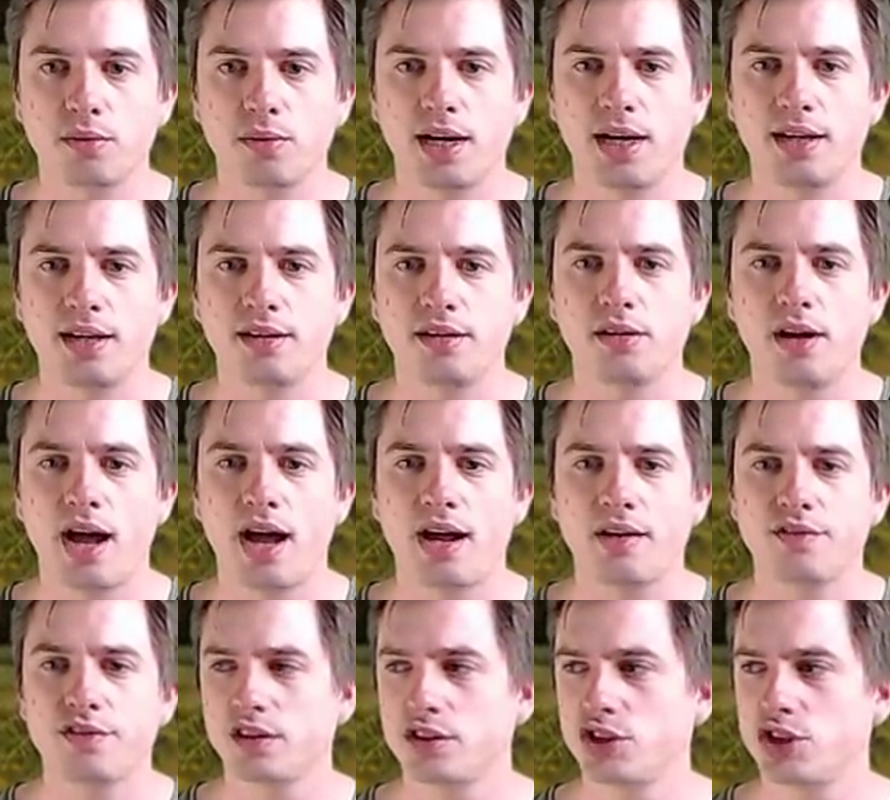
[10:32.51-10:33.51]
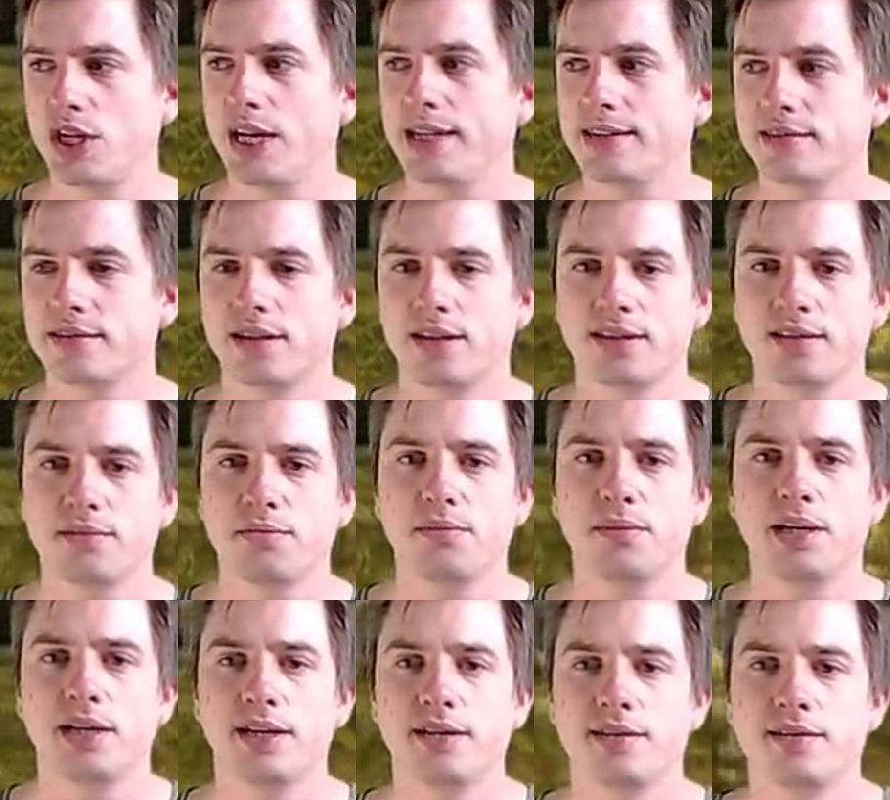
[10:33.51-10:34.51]
when you have such excellent
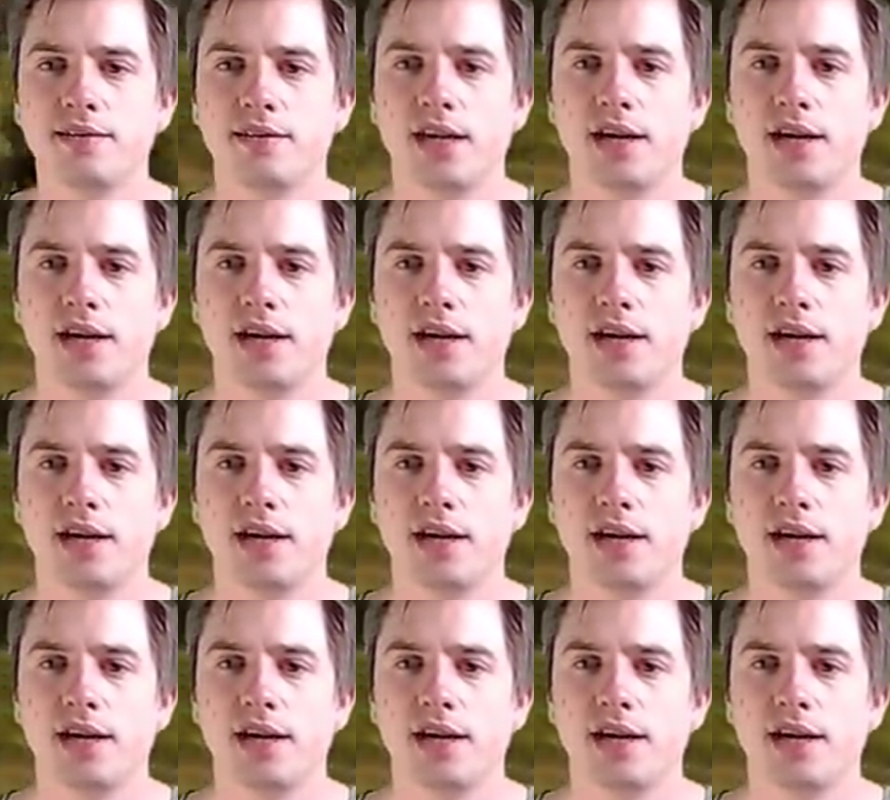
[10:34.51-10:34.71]
mids,